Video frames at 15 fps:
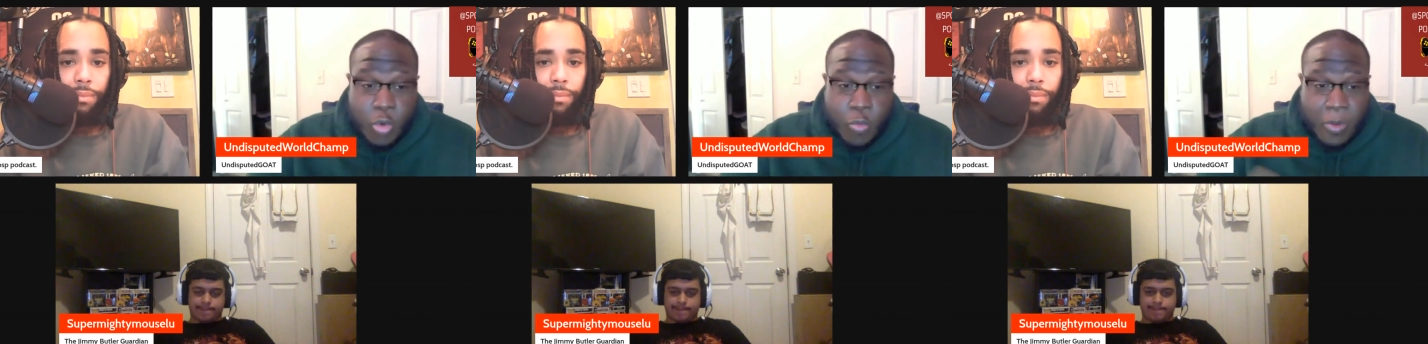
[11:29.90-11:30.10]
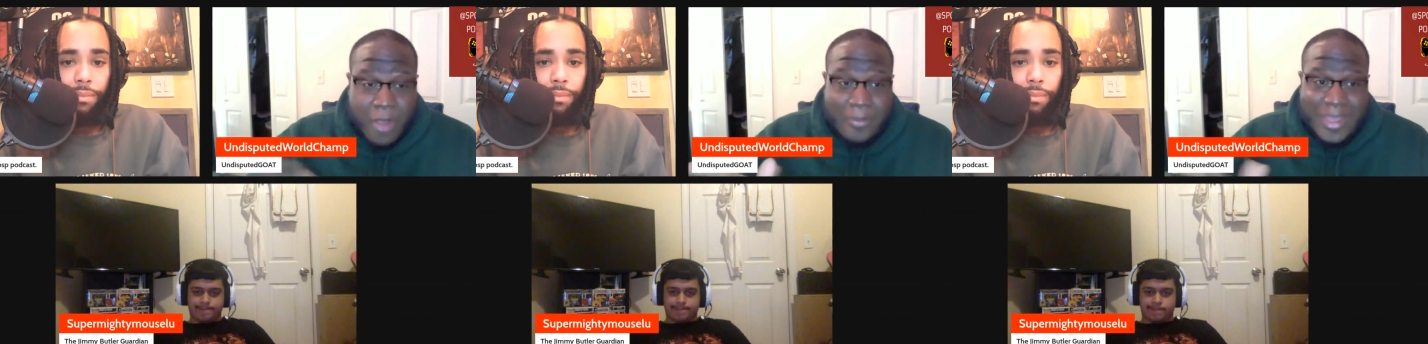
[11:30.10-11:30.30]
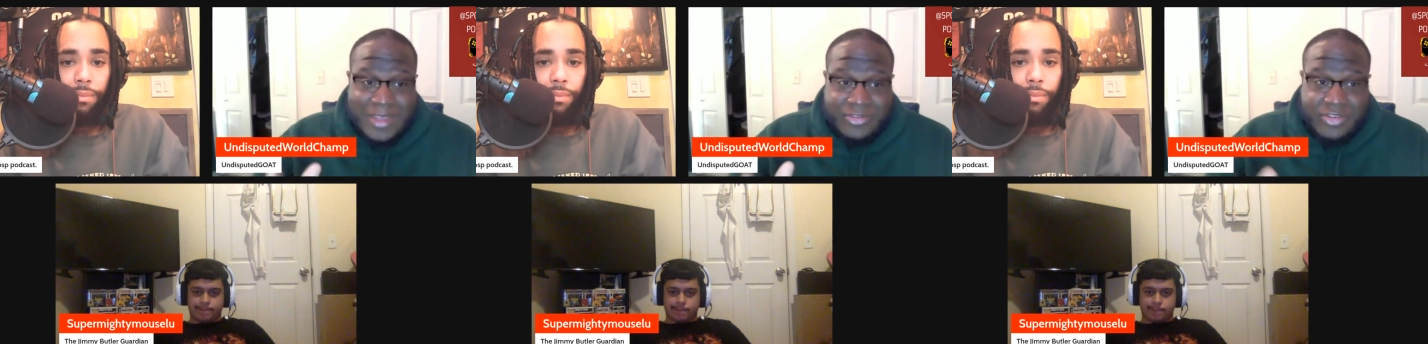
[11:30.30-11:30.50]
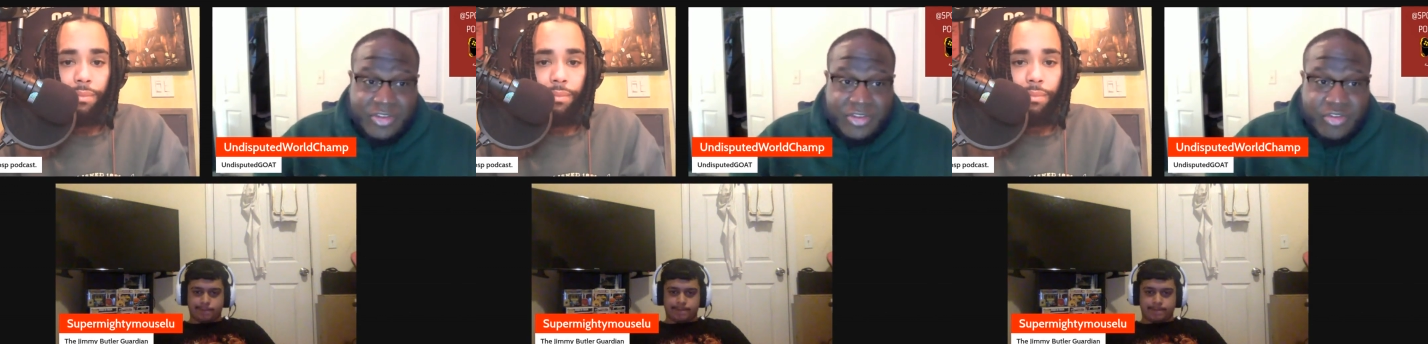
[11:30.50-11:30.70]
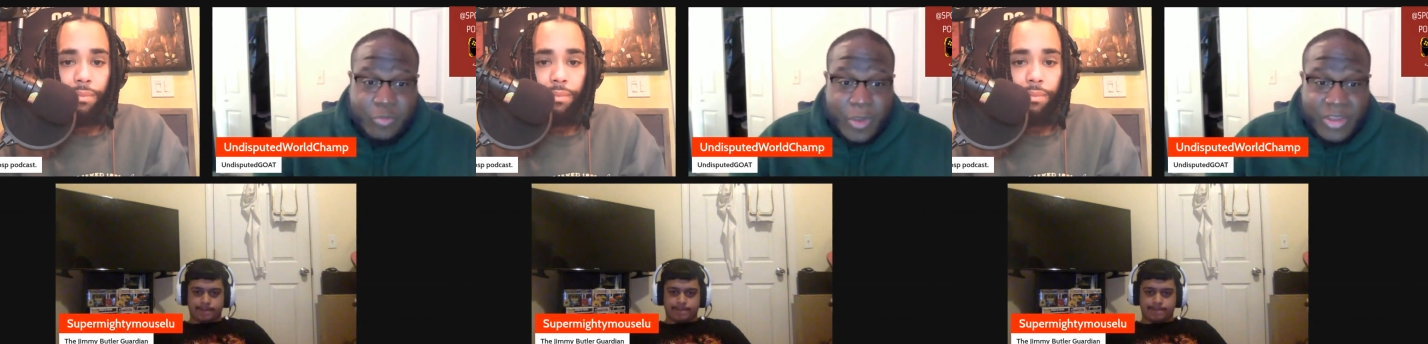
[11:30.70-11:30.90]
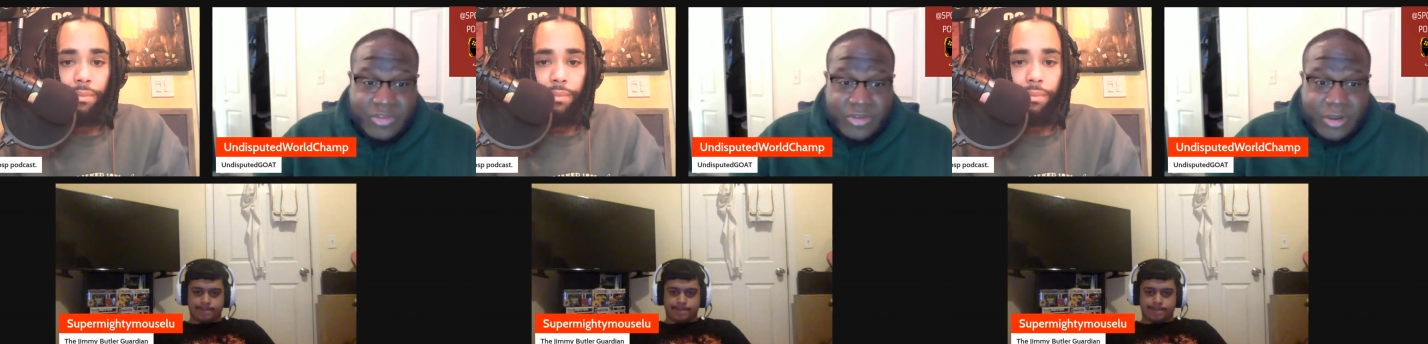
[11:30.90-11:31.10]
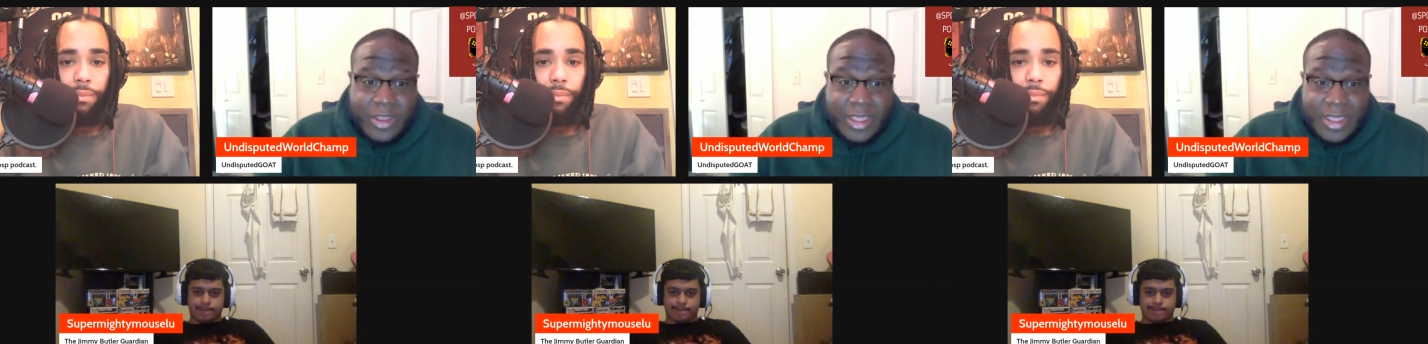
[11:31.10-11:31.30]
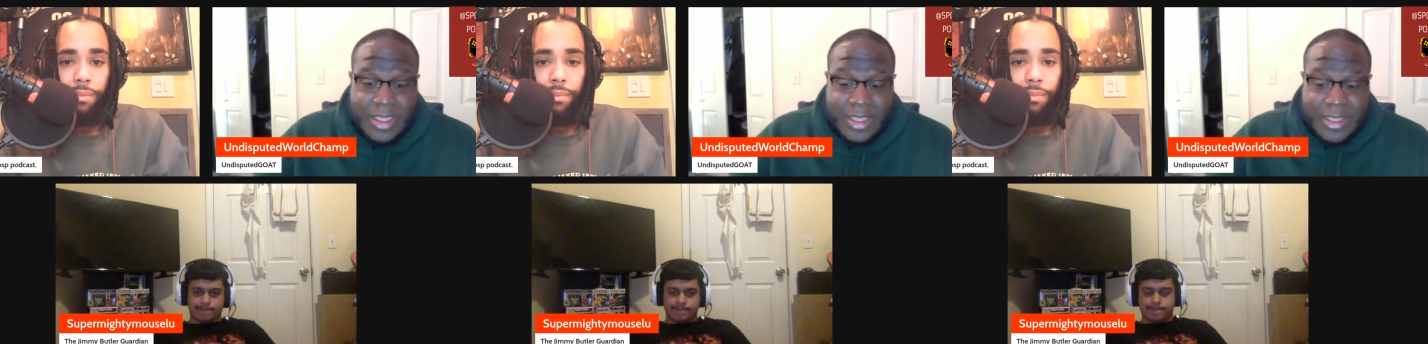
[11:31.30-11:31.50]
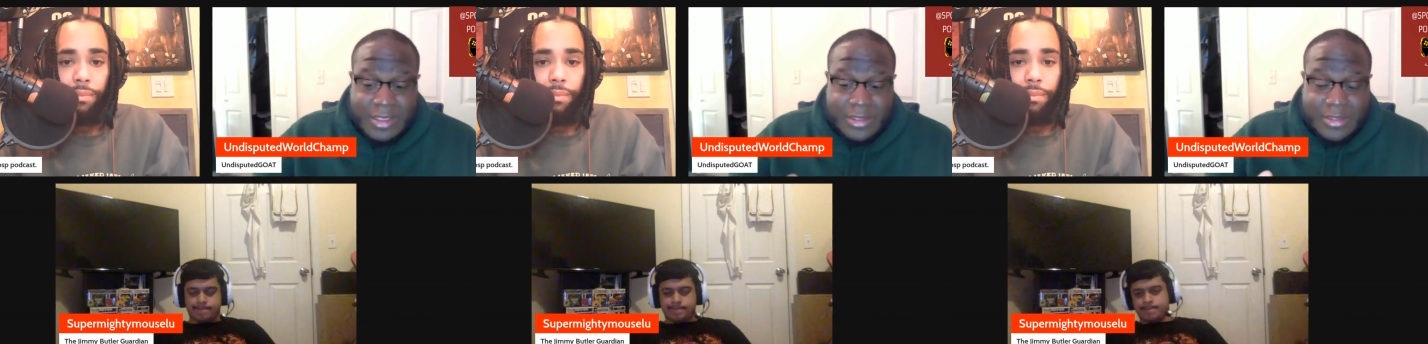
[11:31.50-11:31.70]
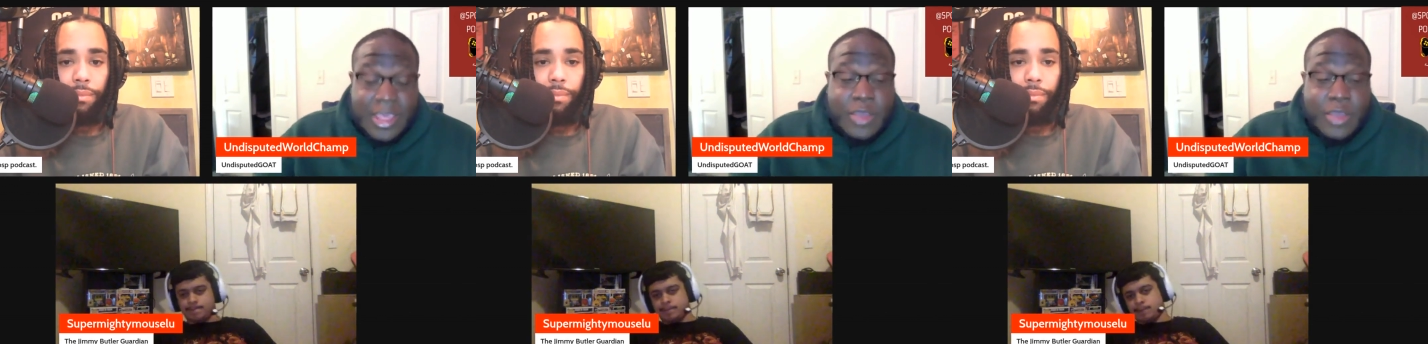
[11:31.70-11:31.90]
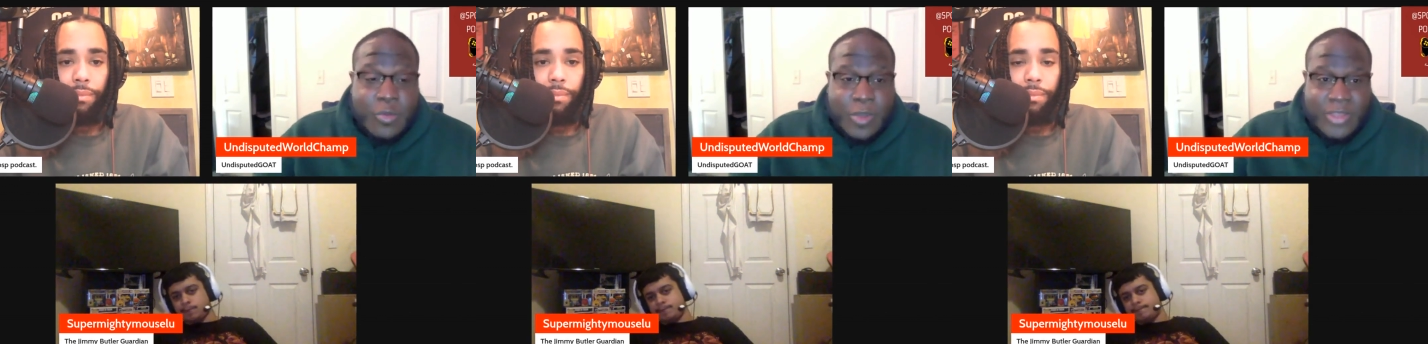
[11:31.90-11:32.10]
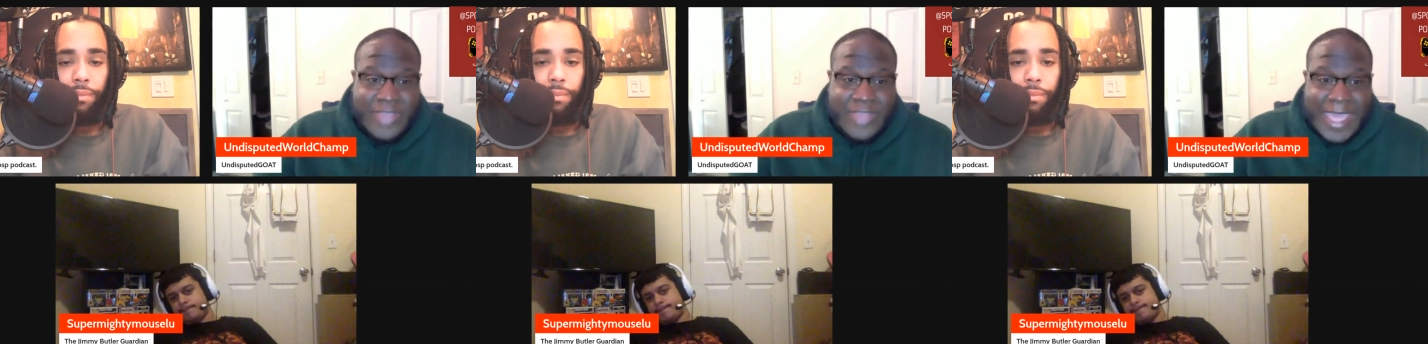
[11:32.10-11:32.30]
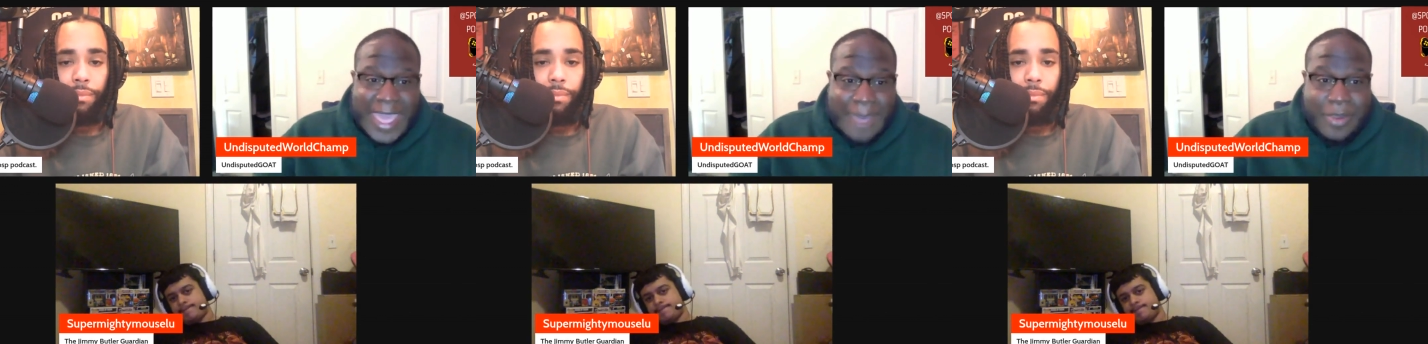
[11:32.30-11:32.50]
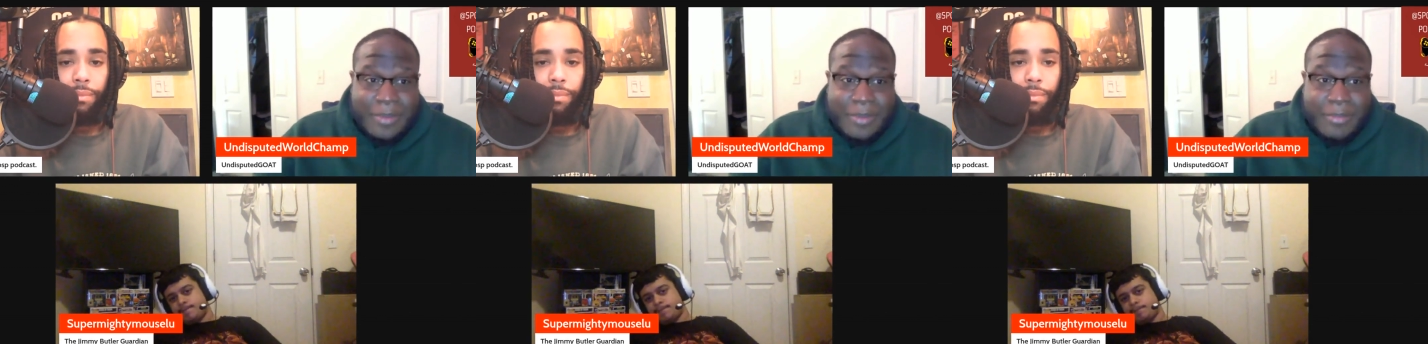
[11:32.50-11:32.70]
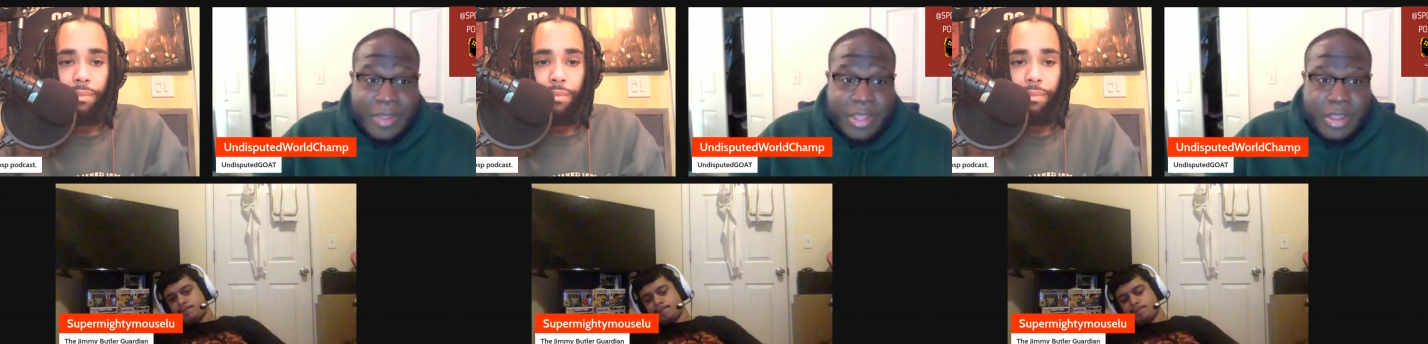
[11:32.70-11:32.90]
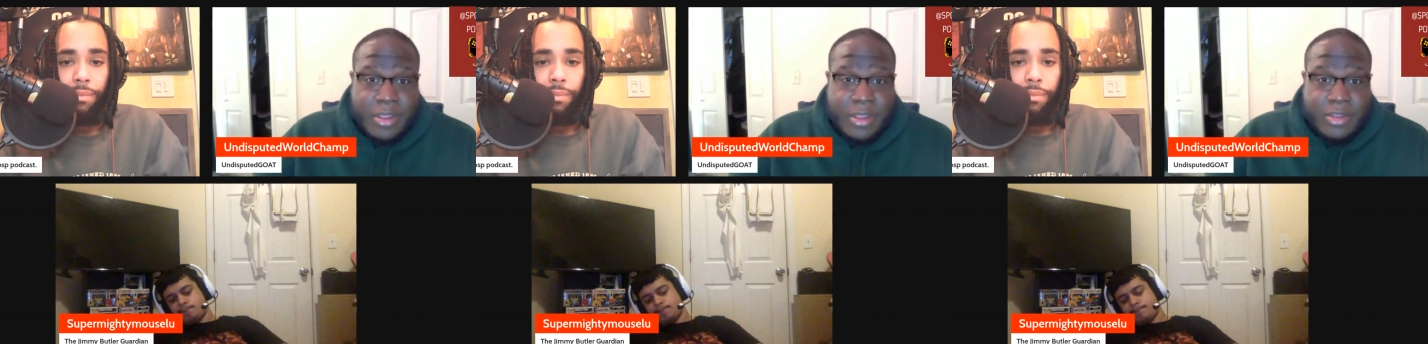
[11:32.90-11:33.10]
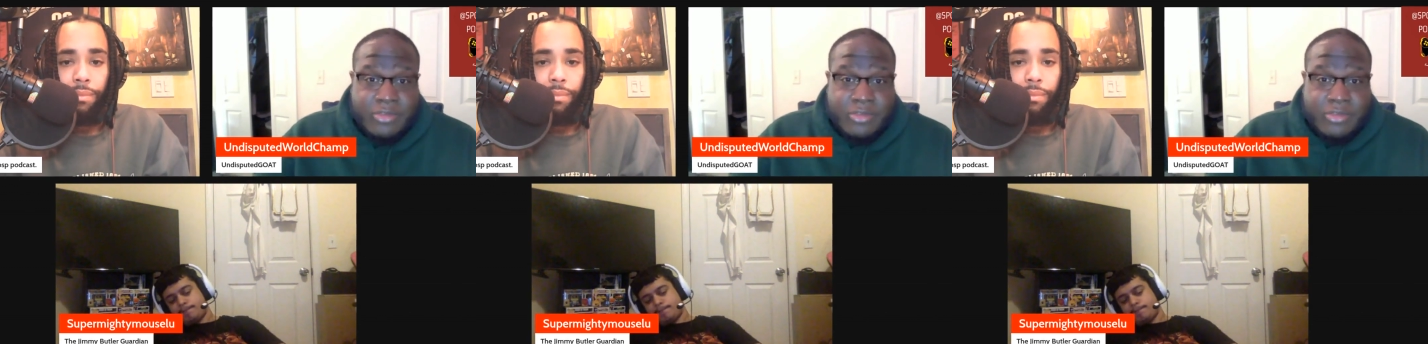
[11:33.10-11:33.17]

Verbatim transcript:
Speaker 1: run back situation sequence happened because